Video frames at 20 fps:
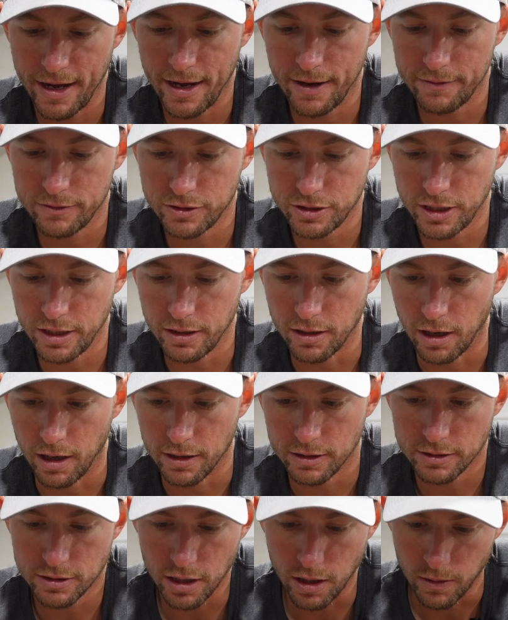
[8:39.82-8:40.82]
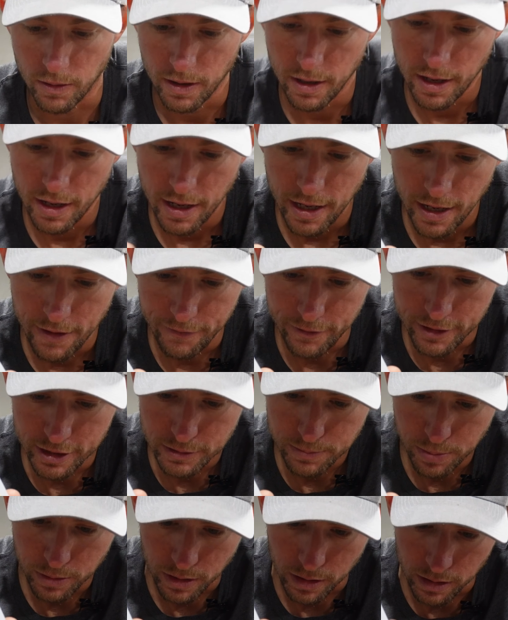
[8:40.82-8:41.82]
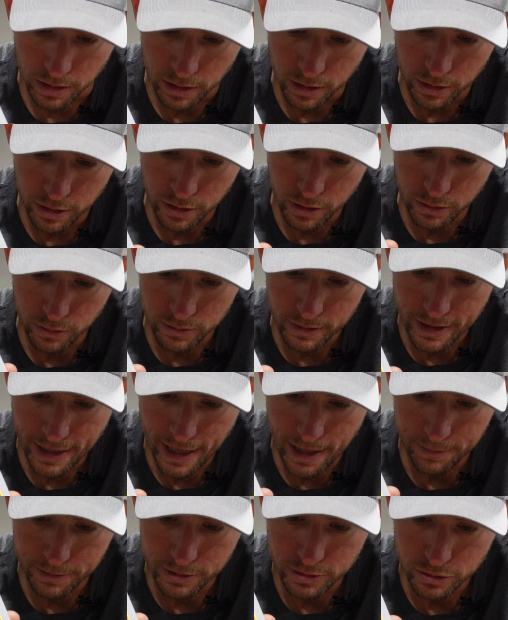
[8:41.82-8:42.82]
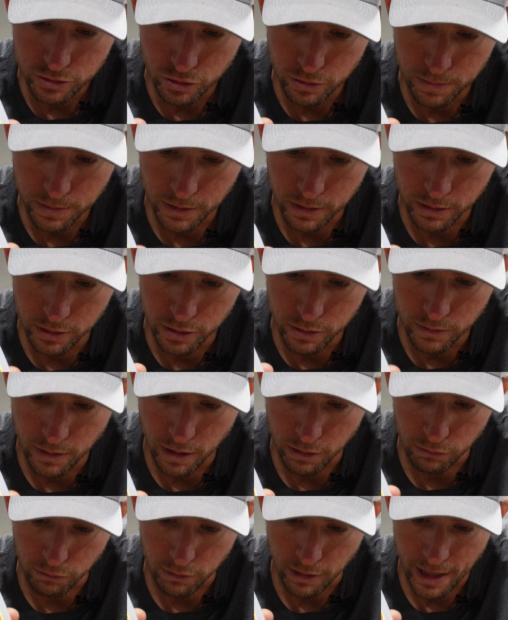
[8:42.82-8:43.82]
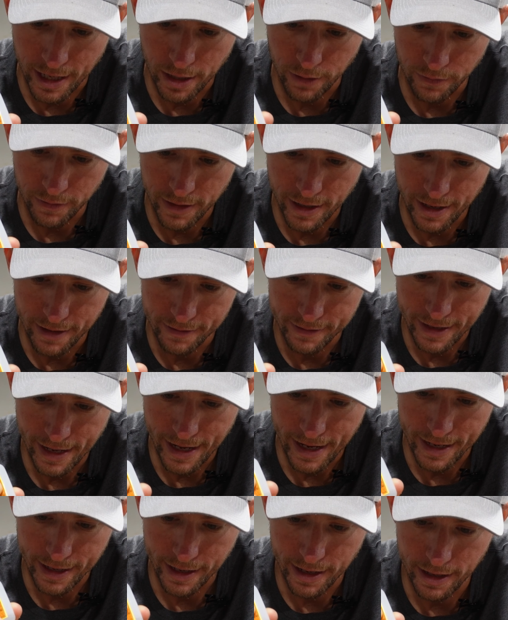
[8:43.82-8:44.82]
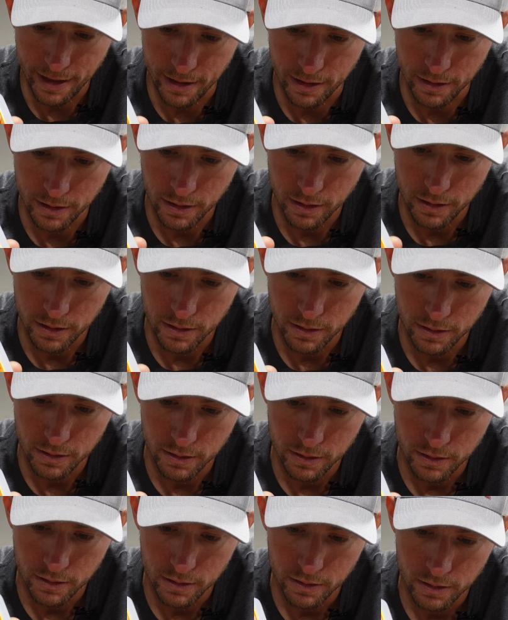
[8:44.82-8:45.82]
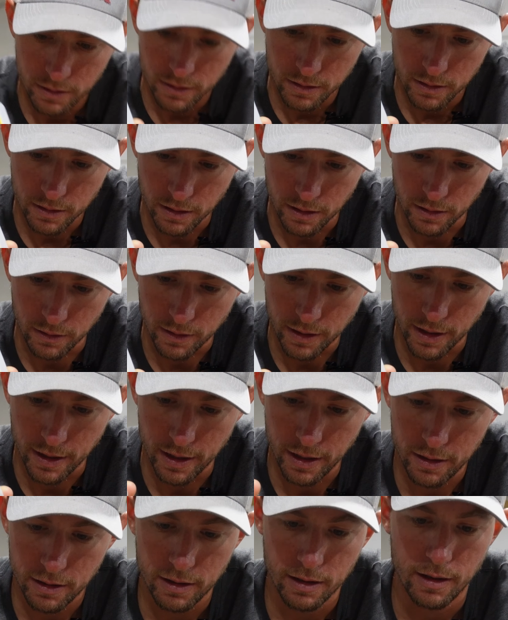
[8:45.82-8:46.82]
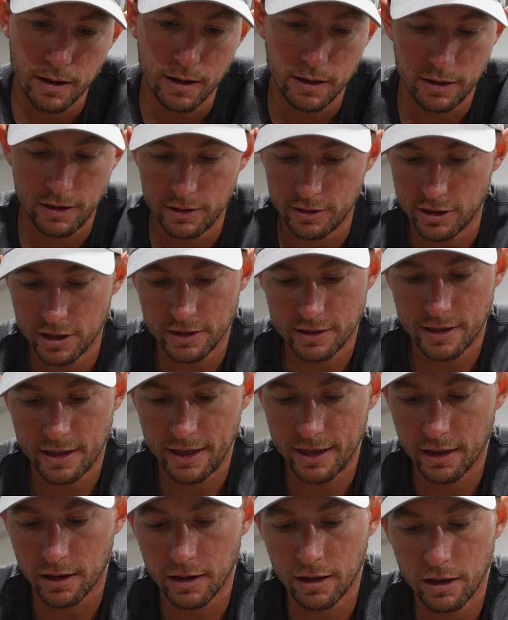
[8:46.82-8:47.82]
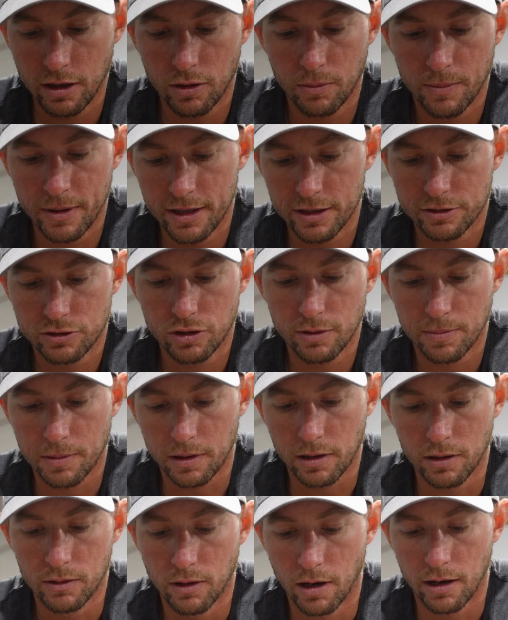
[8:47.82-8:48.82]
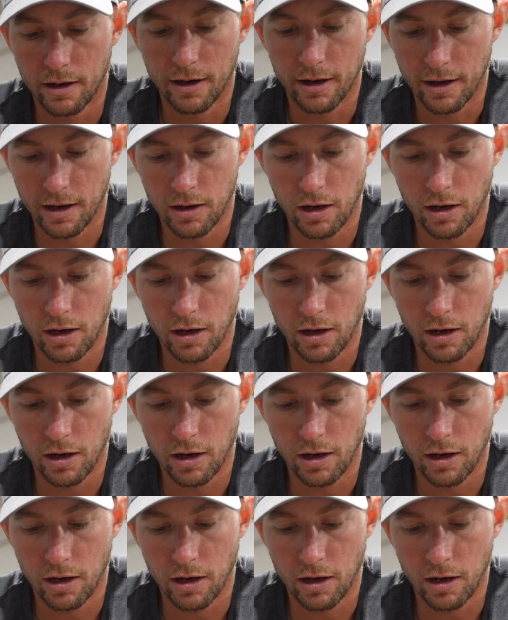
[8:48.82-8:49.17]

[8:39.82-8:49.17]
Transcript: FG knot. So if you just put a little dab of super glue around that tag end, okay, you just need a little bit of super glue on there.